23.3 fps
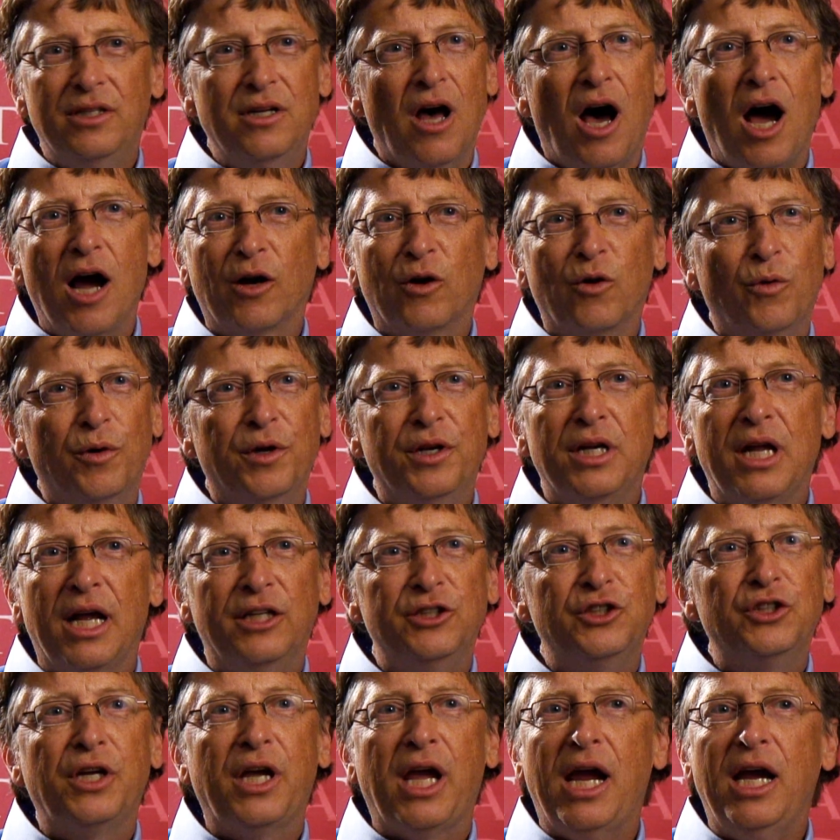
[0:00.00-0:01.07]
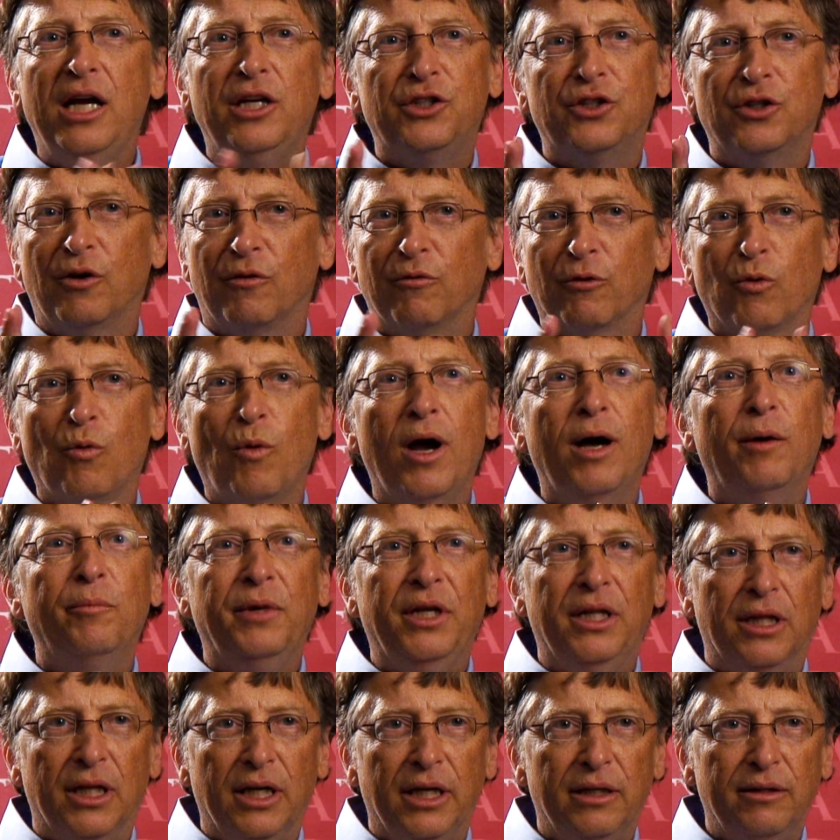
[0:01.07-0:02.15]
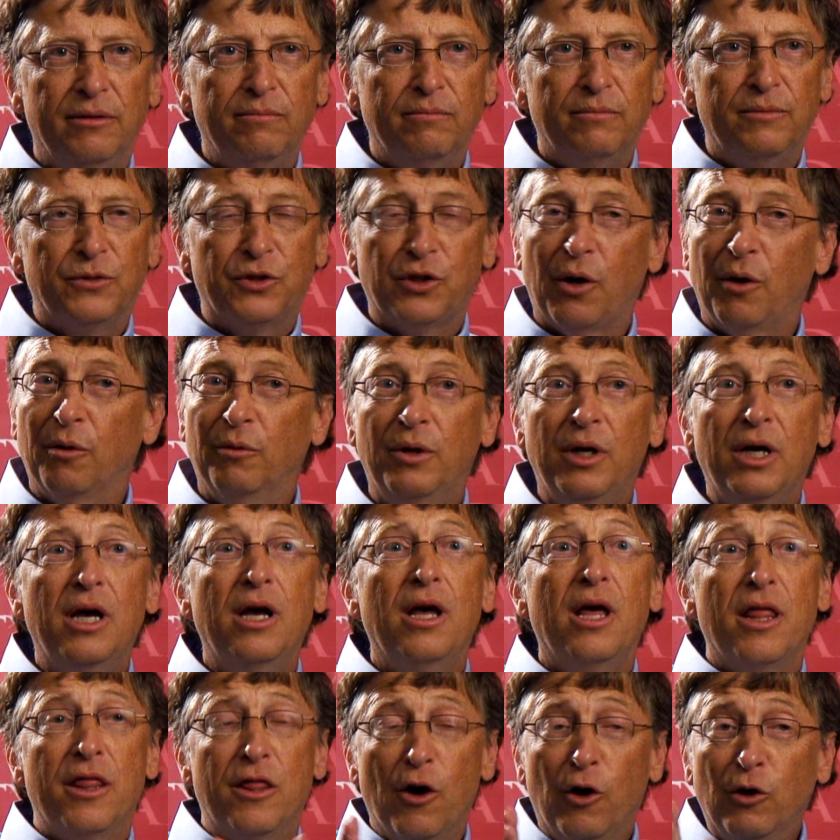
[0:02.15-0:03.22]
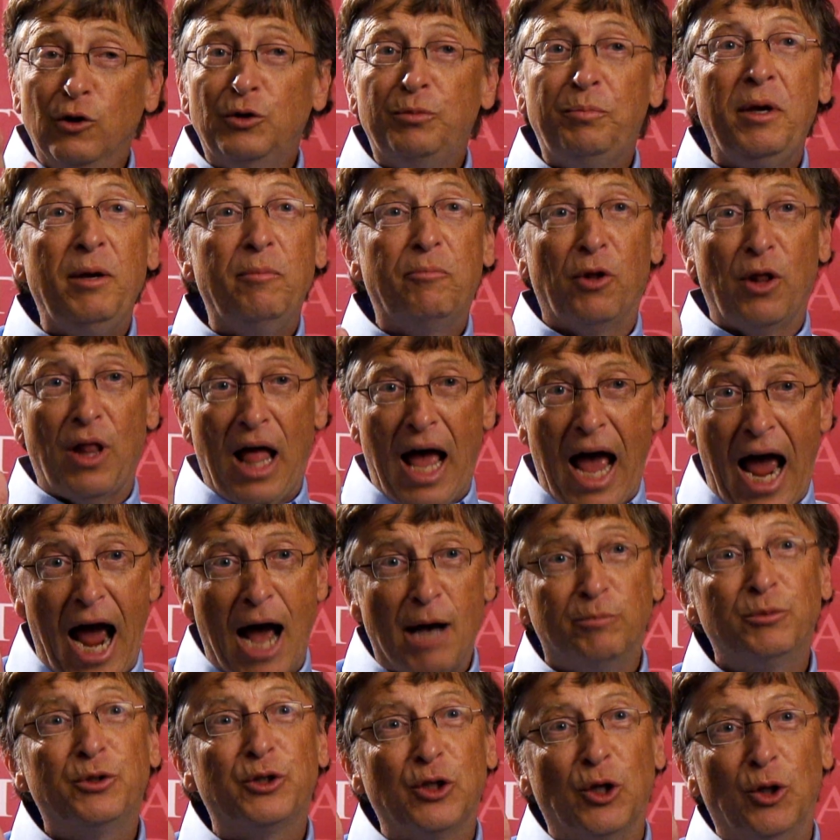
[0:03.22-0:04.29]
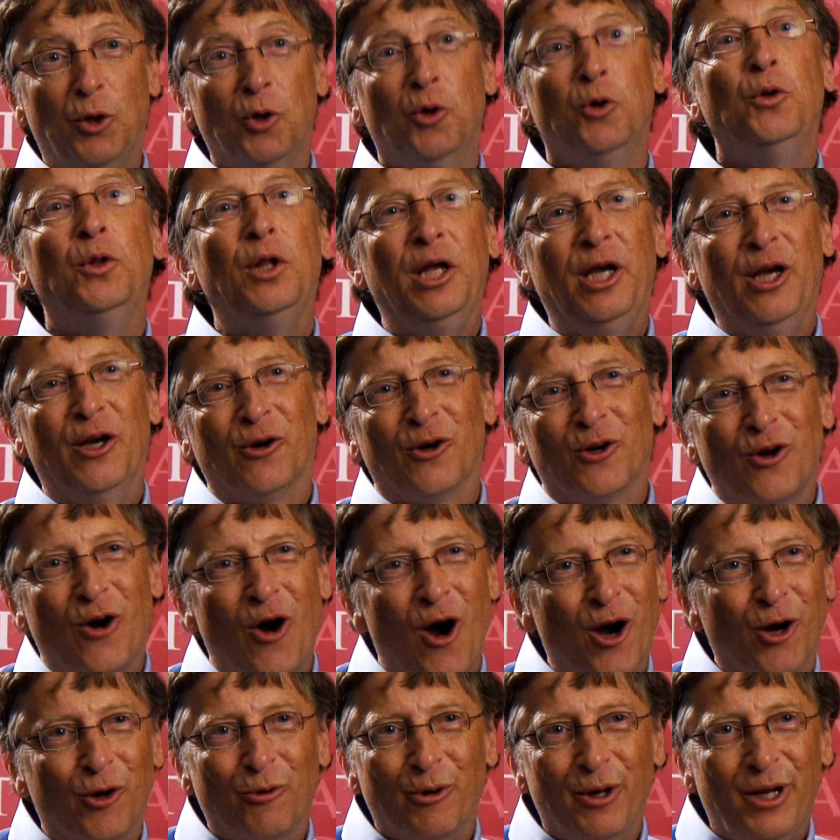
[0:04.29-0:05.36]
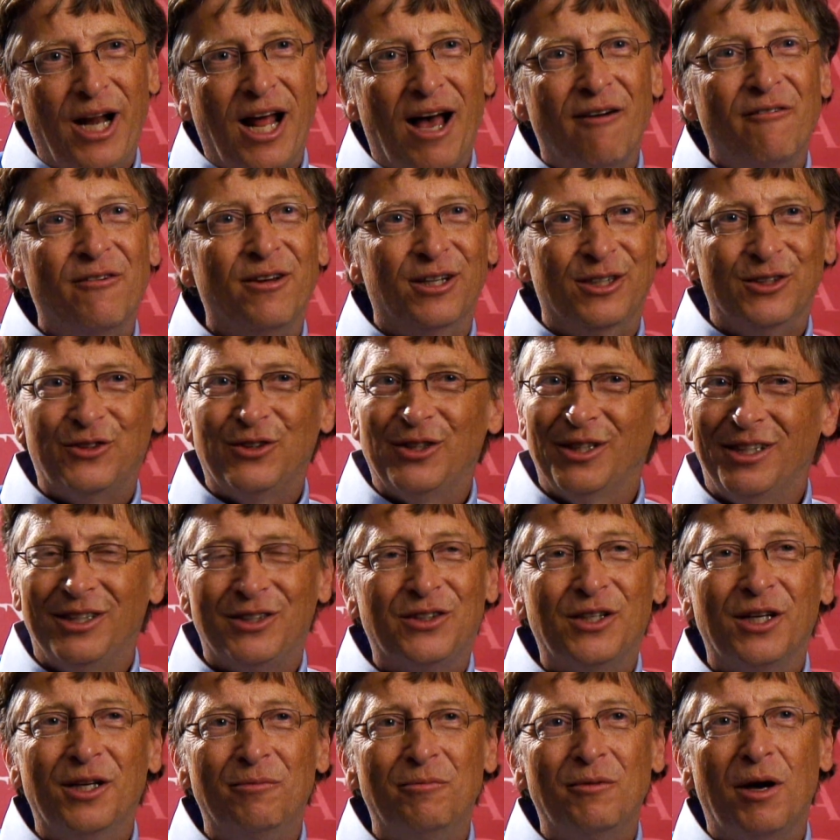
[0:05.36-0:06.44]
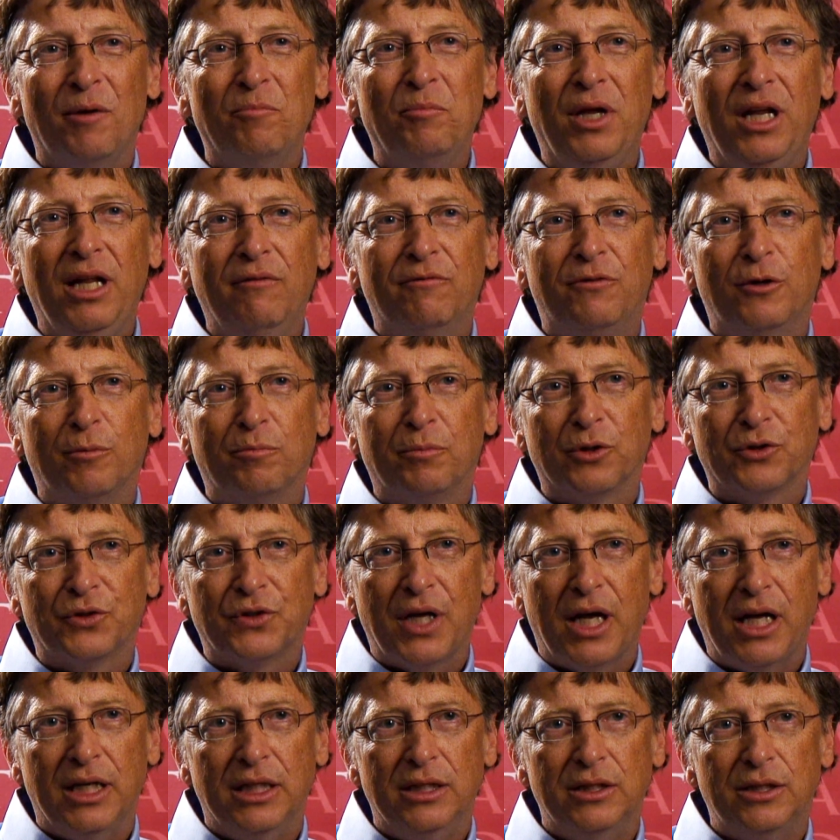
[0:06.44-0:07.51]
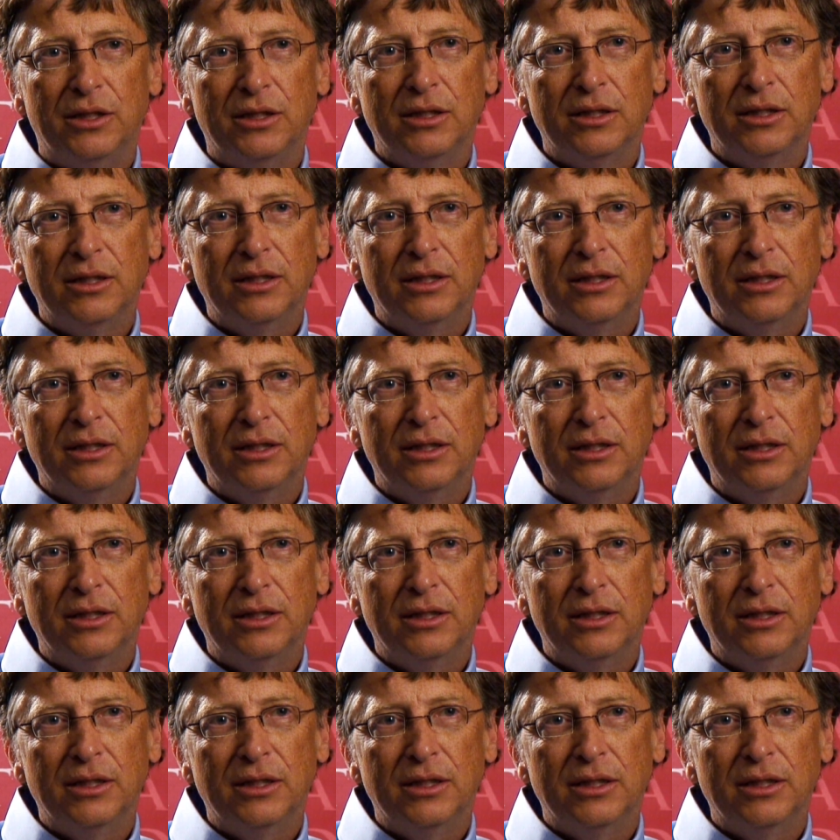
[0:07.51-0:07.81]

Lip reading: not go into education overwhelmingly. So those people absolutely are concrete evidence, and it's a meaningful percentage.